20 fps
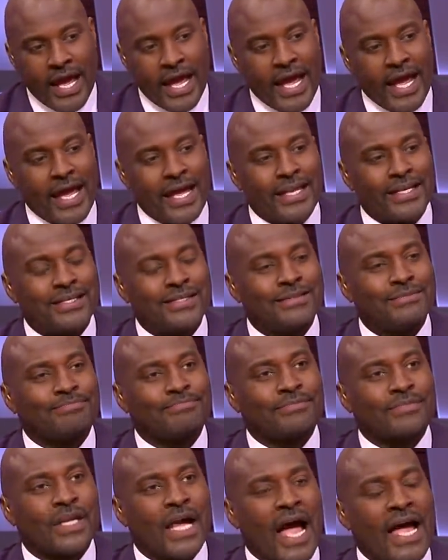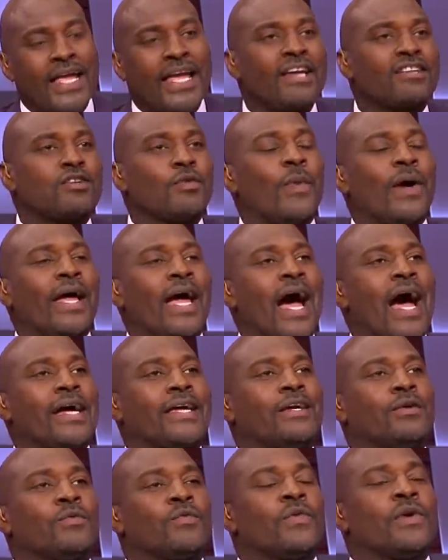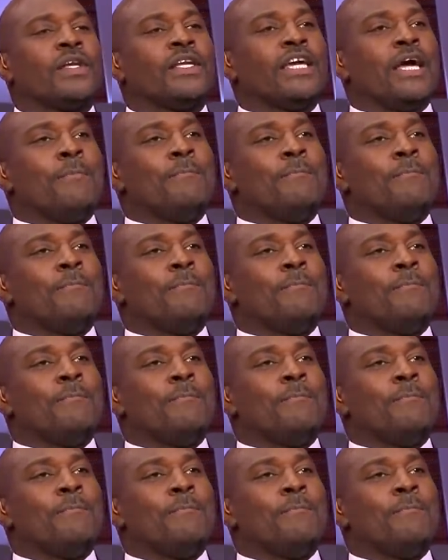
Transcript: And I guess the way I can really